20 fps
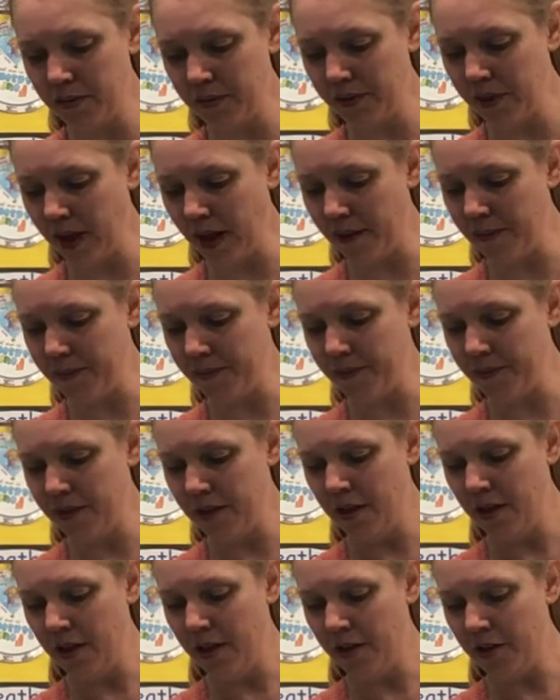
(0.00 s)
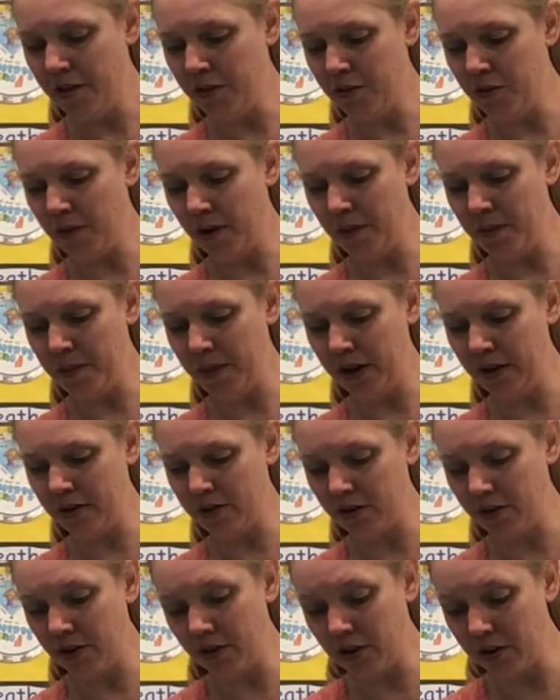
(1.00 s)
Yeah. There's one
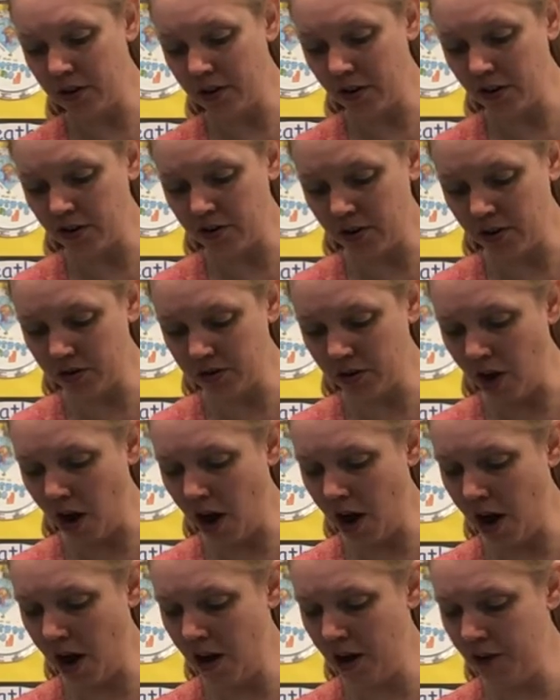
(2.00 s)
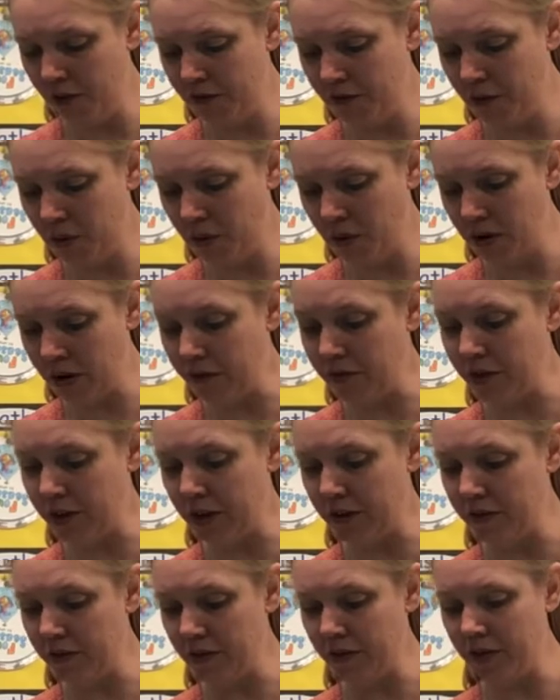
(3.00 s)
picture that shows all 4 of the
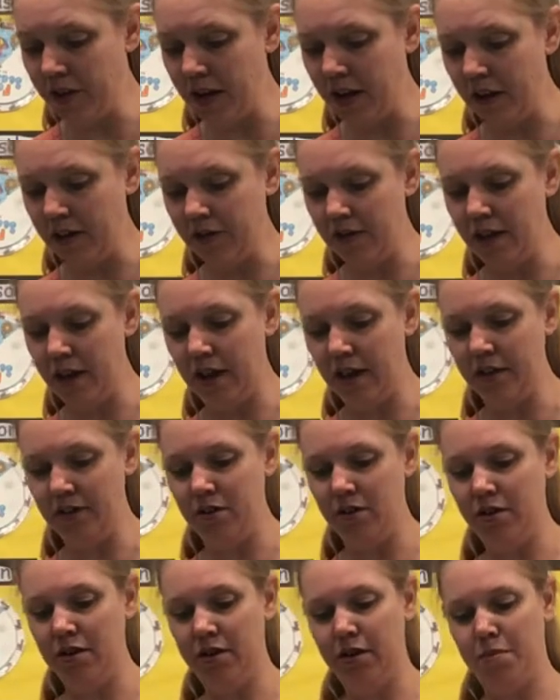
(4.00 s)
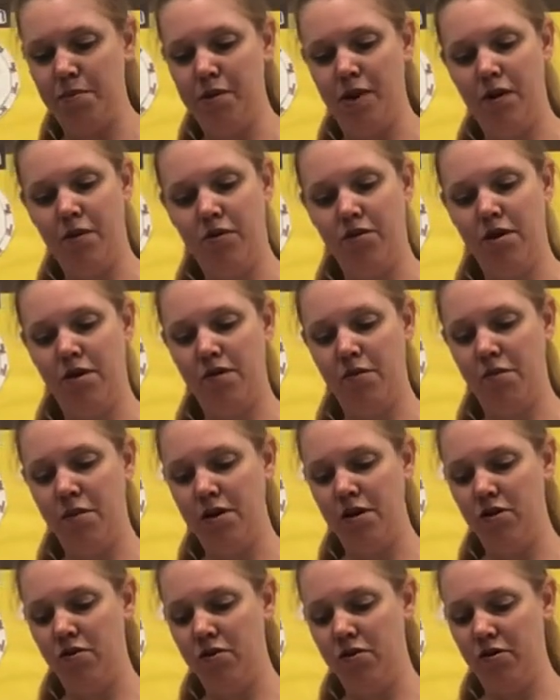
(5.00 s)
different things. So I guess you get to pick whichever
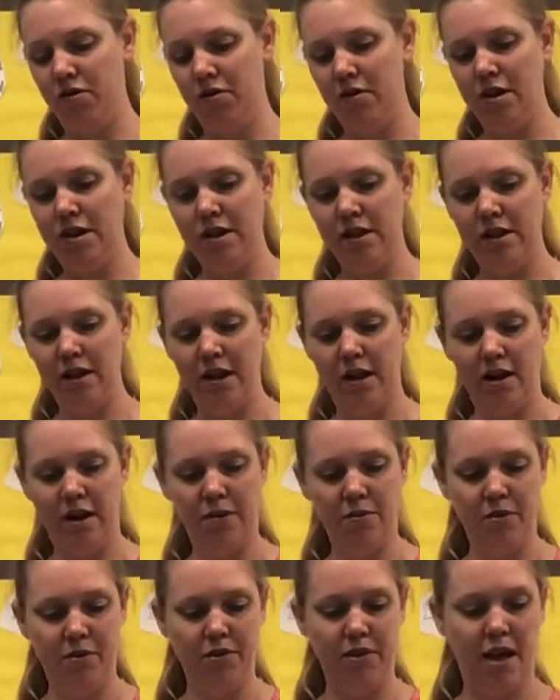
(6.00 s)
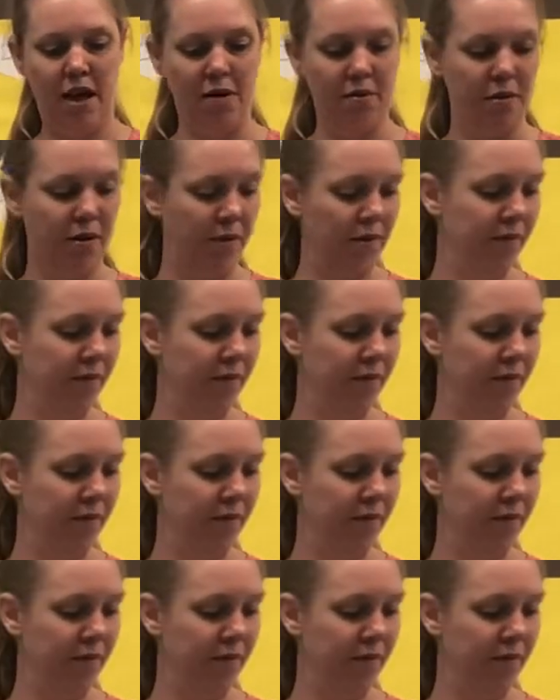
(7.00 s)
one you still need then with that one.